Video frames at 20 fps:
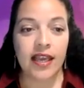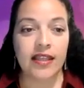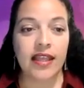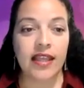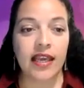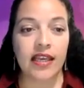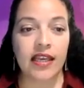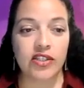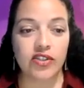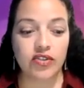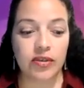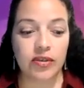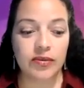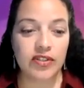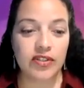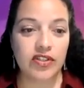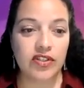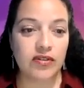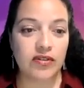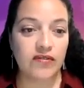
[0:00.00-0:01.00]
that
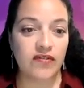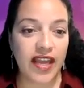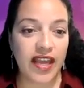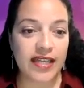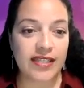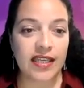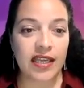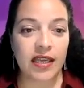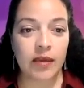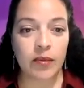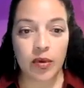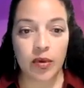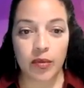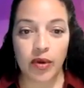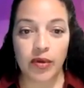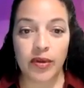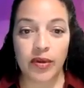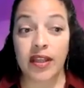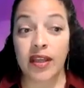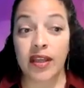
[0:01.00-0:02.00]
contribute to advancing and
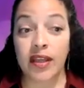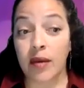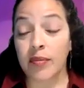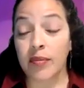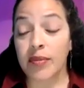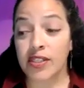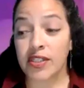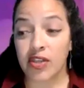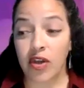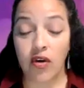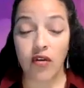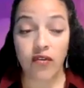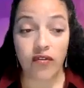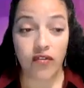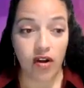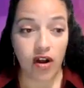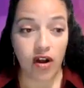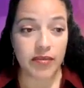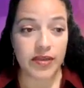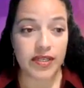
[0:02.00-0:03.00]
promoting the company's
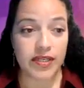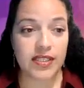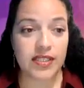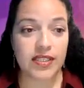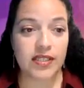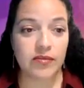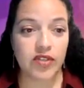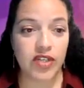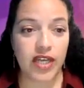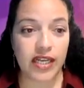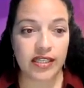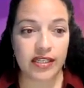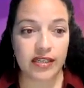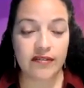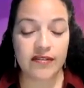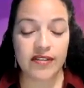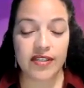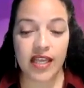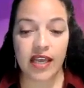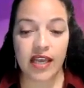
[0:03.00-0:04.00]
overall business objectives.